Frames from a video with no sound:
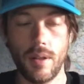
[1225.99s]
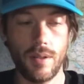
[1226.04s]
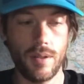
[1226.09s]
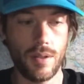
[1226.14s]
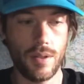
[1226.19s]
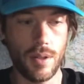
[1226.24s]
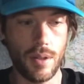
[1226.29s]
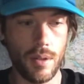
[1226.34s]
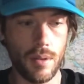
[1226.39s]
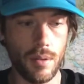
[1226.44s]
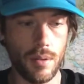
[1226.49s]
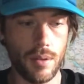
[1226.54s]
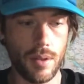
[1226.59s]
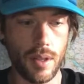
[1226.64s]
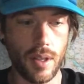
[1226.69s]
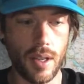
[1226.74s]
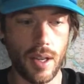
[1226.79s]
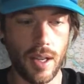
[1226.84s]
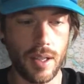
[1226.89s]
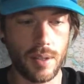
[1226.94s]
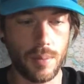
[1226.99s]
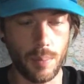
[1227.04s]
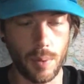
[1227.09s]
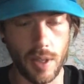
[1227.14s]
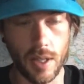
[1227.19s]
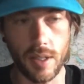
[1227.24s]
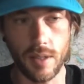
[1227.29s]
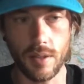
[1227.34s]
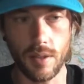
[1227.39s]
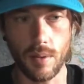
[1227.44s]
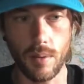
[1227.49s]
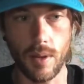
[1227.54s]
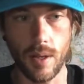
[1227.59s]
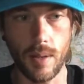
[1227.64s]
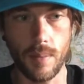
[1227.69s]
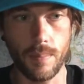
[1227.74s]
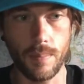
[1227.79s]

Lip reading: shoes and explain to him